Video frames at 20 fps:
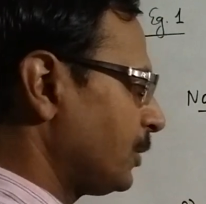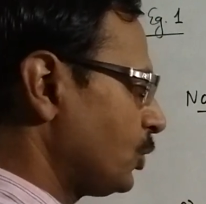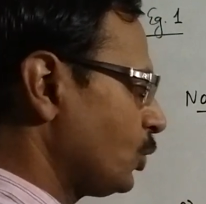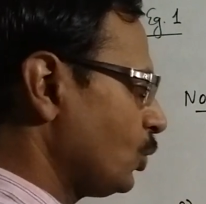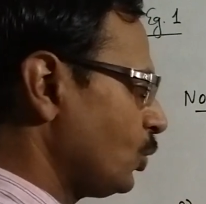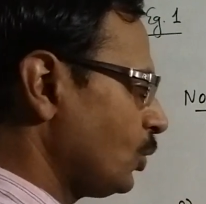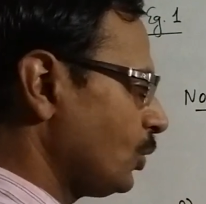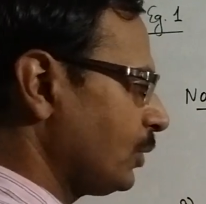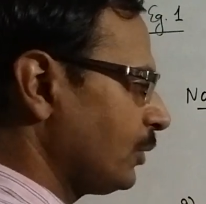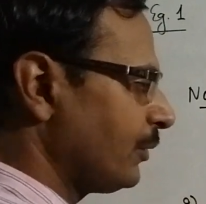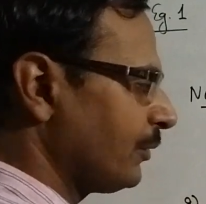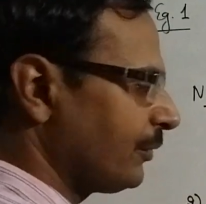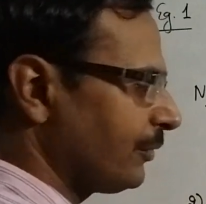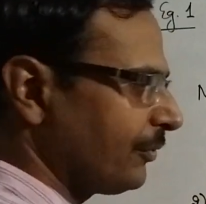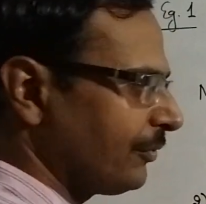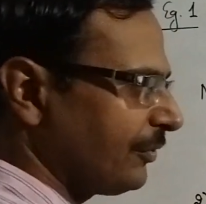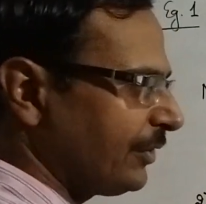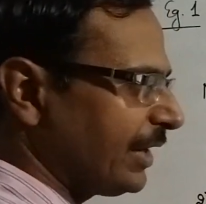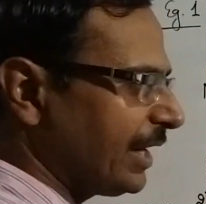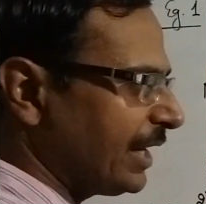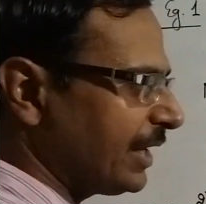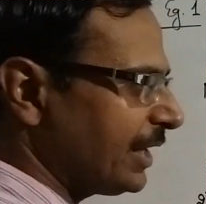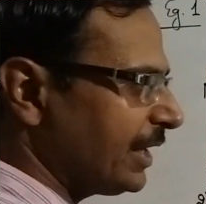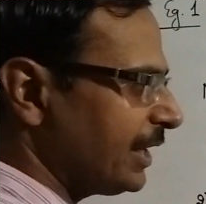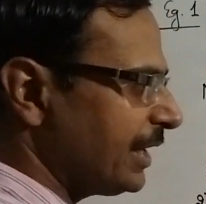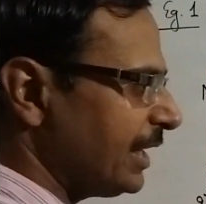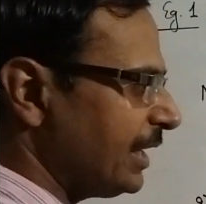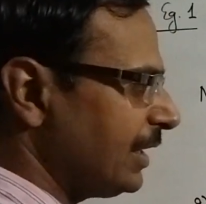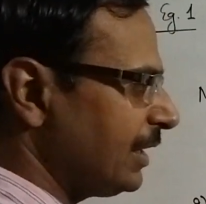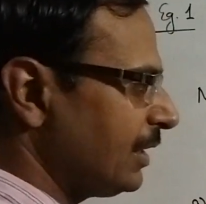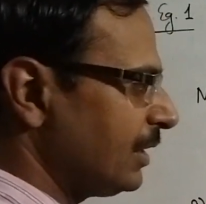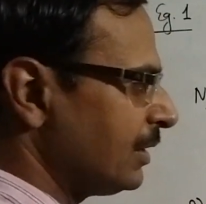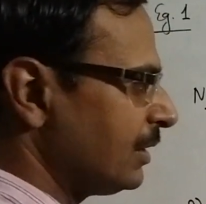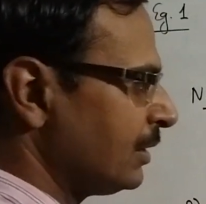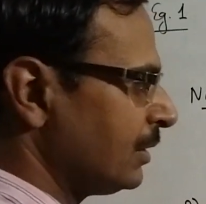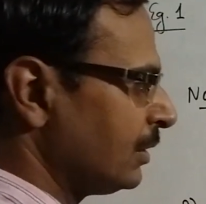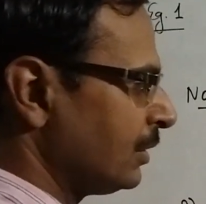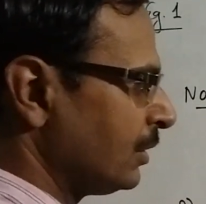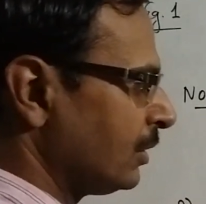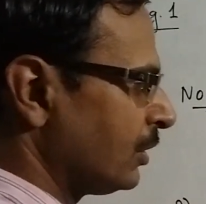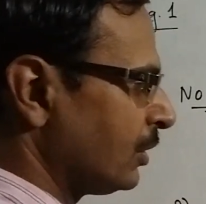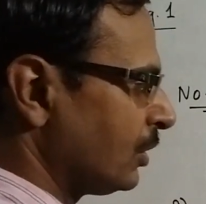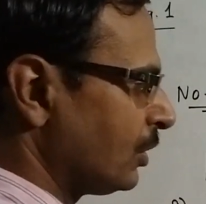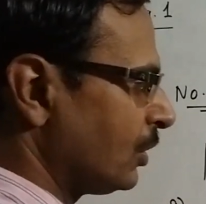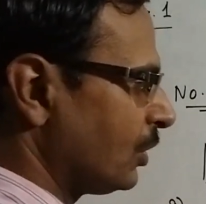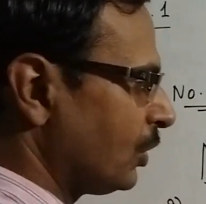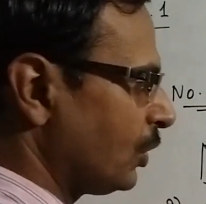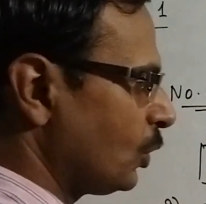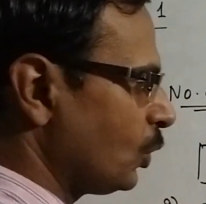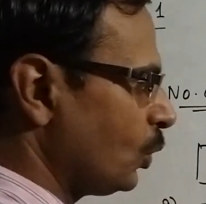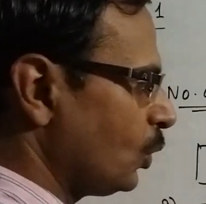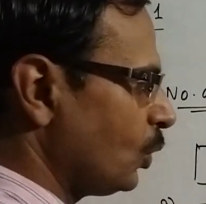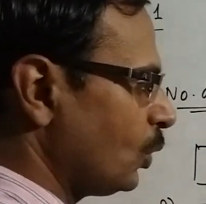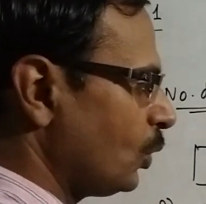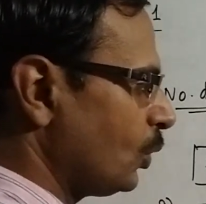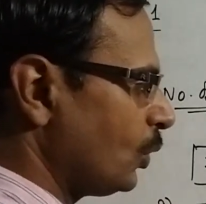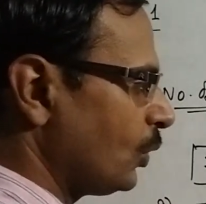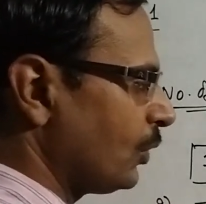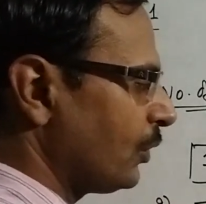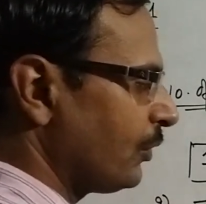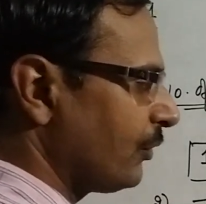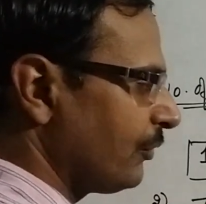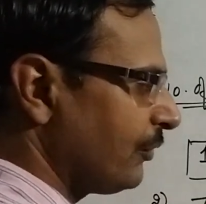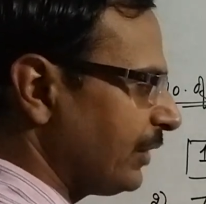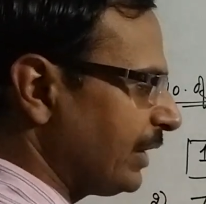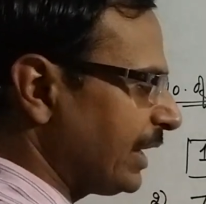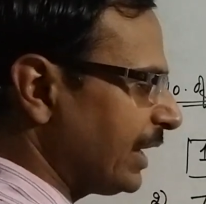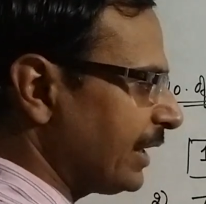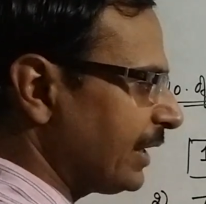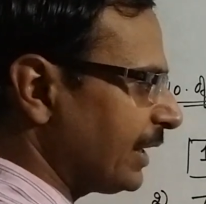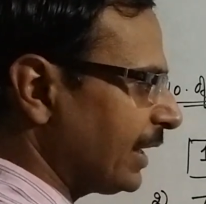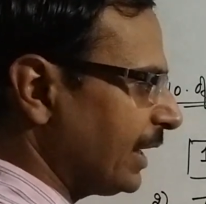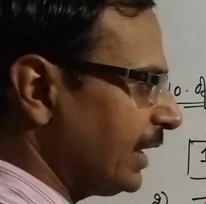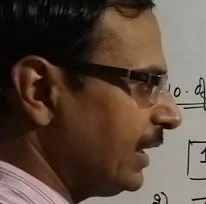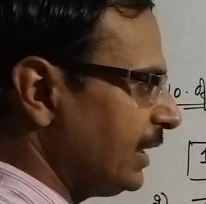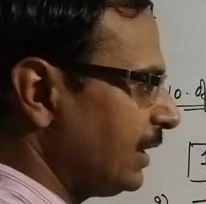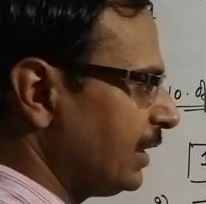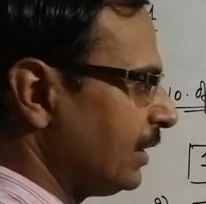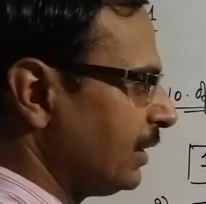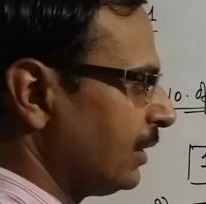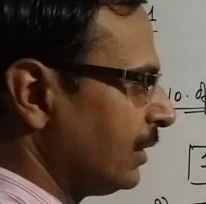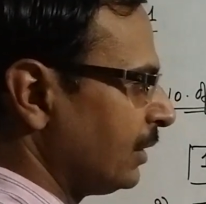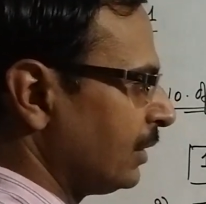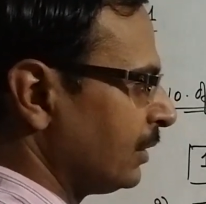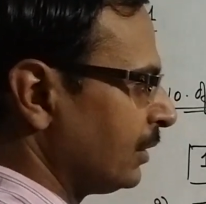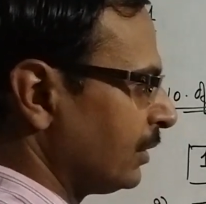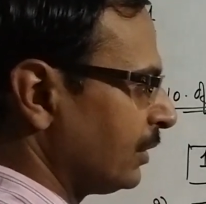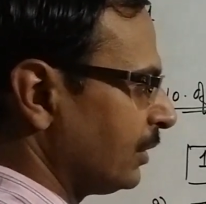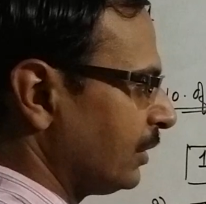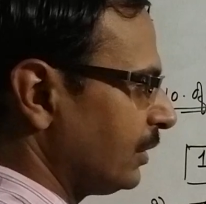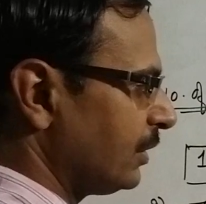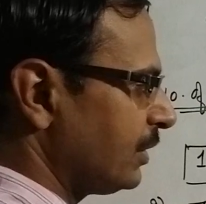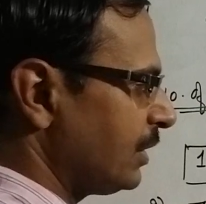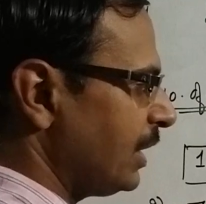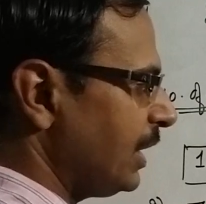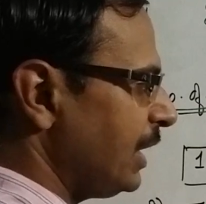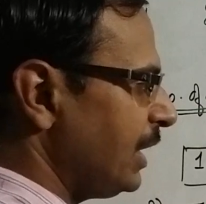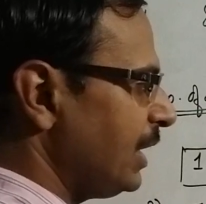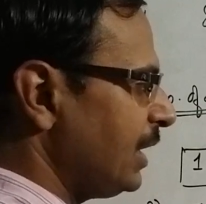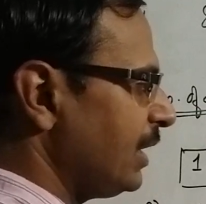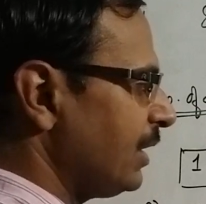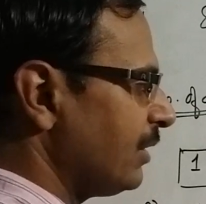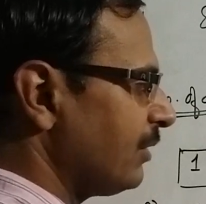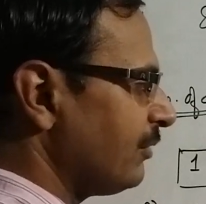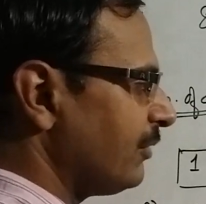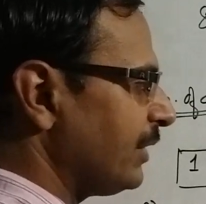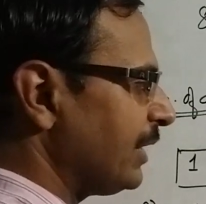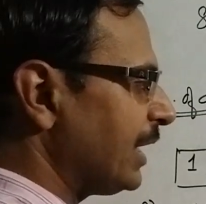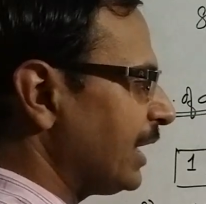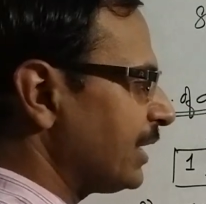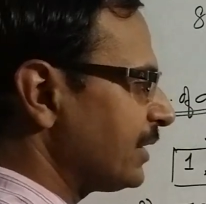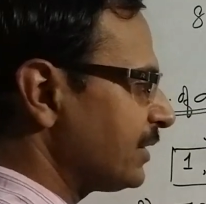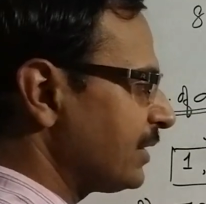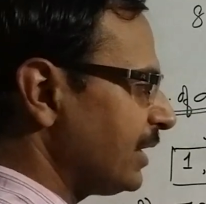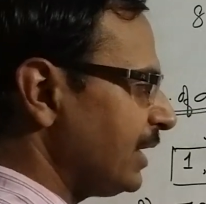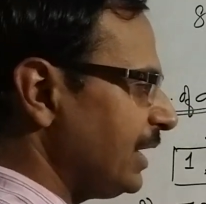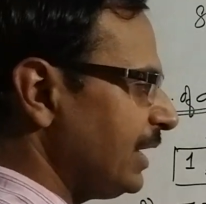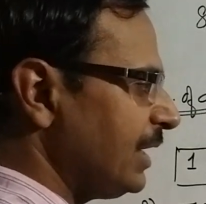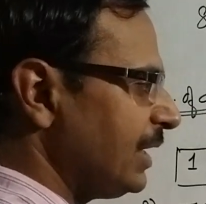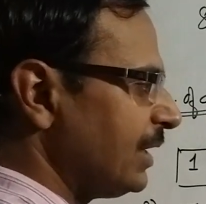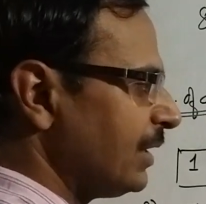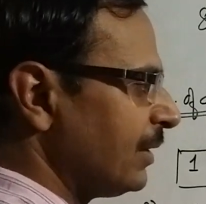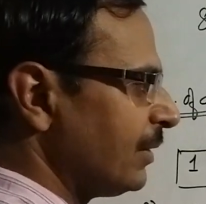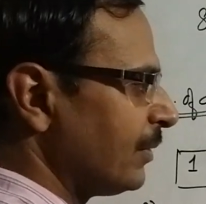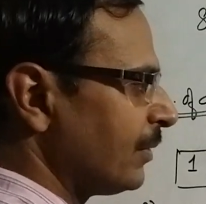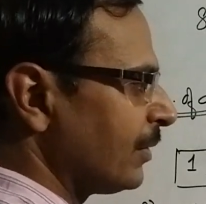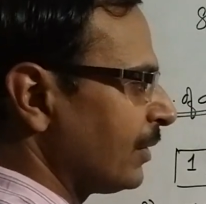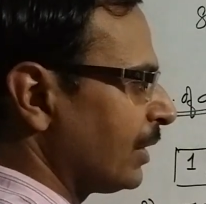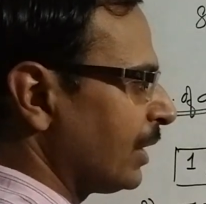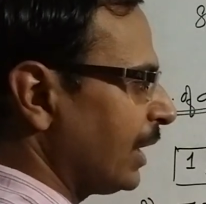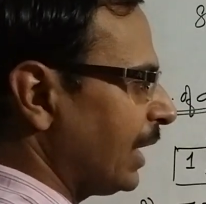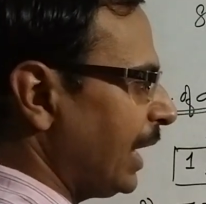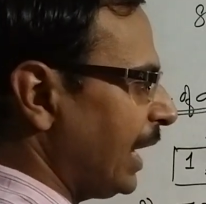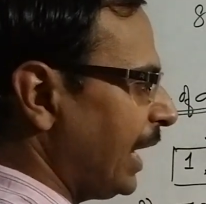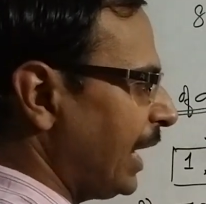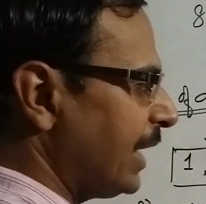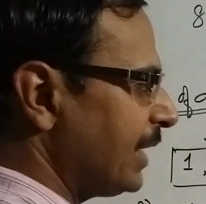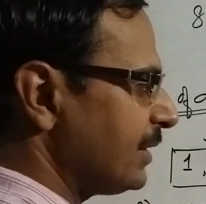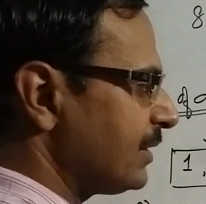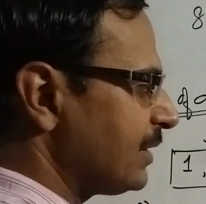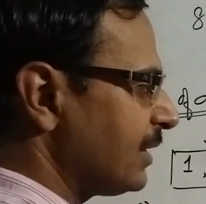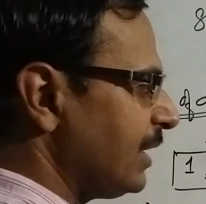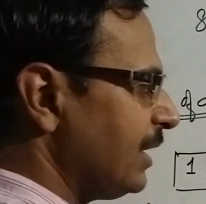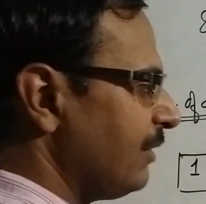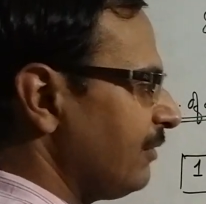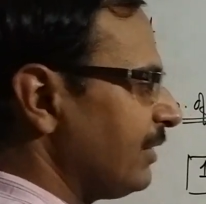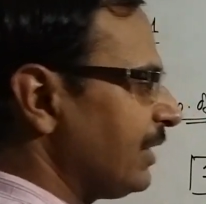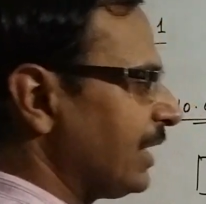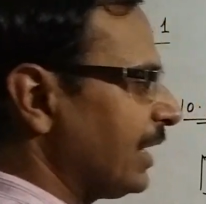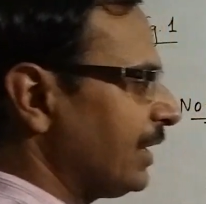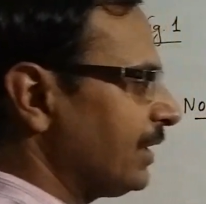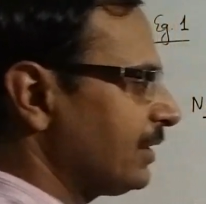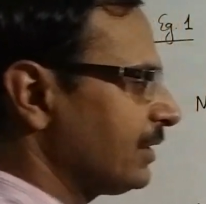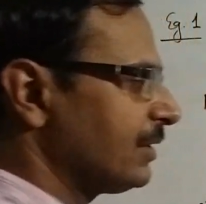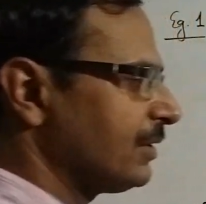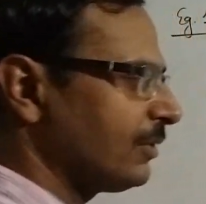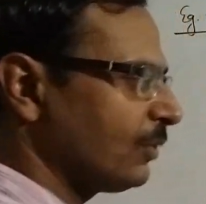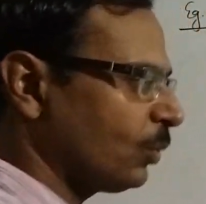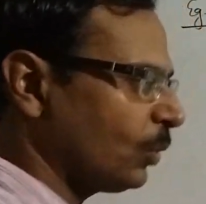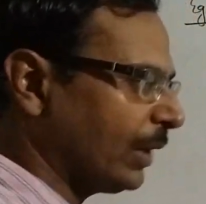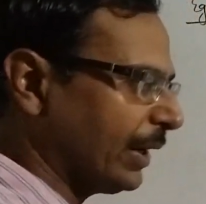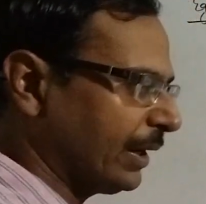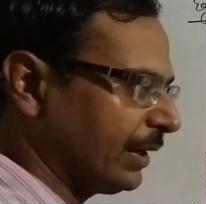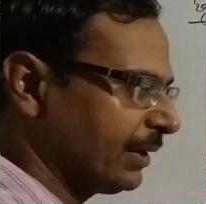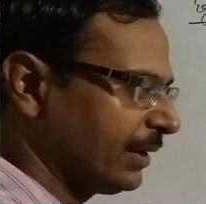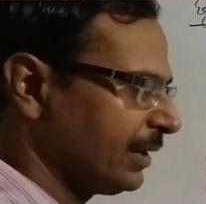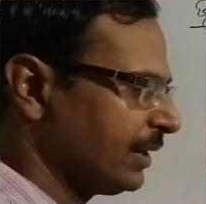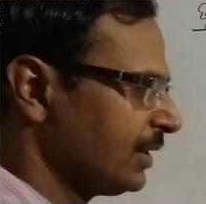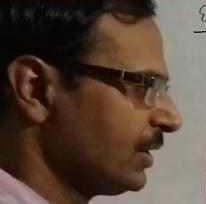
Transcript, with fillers: 2, we get 18, 2, we get 9, 3, we get 3, and 3, we get 1.